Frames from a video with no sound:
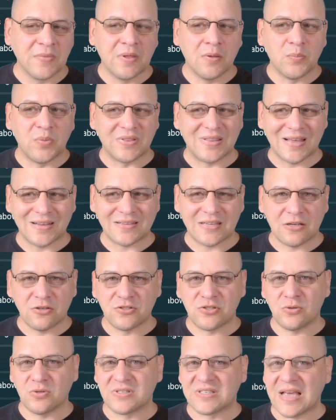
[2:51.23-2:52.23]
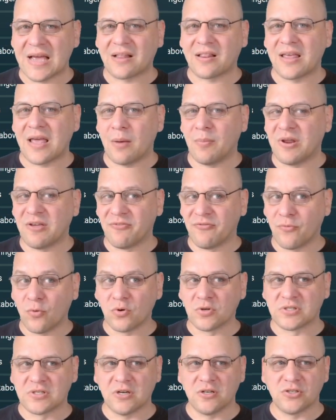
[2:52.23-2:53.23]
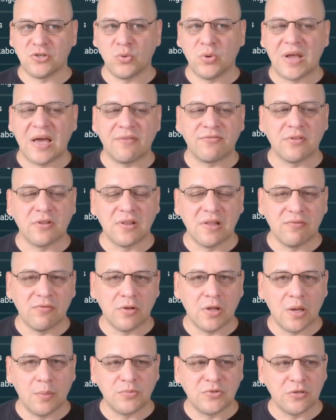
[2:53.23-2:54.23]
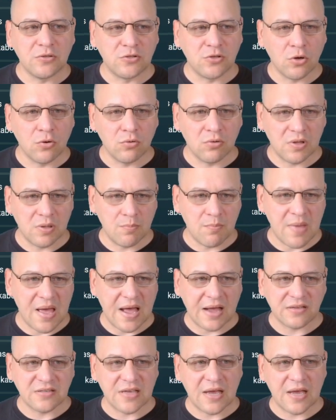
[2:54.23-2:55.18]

But that tells you exactly how many 4-stars you would have to level up to totally max